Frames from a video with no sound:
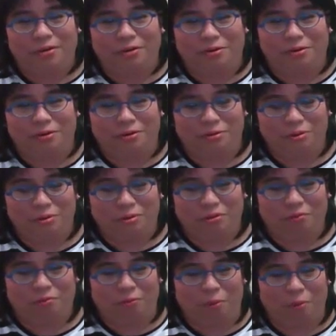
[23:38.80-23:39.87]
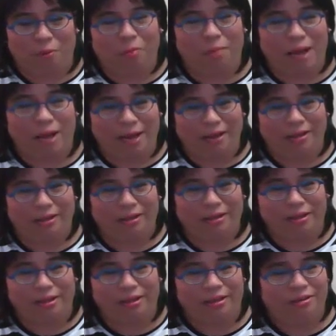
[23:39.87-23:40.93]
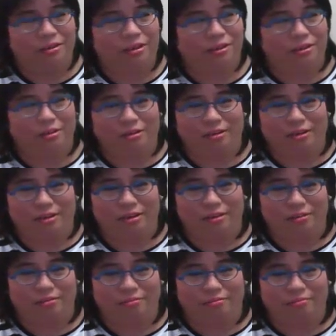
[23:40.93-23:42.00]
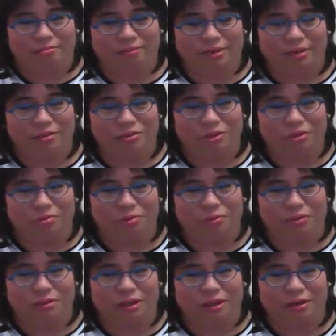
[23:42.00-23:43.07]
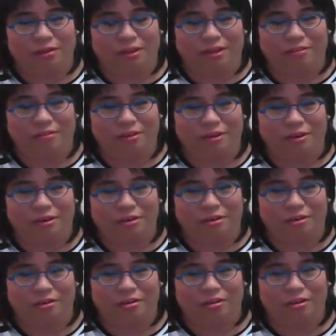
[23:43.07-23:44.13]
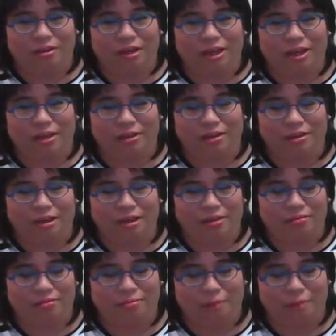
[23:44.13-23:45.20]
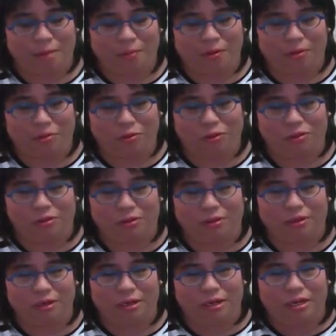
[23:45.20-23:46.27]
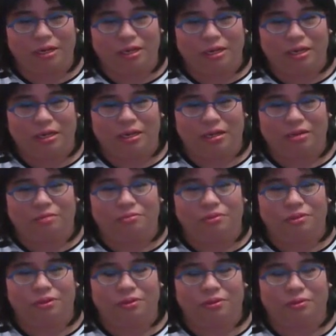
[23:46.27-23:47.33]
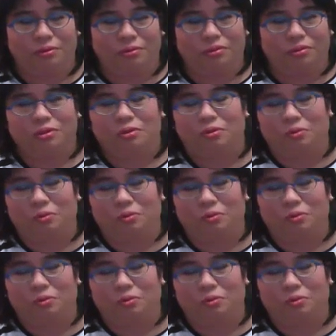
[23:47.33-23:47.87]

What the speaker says: weird sort of rollback in terms with 9/11 and pop culture. So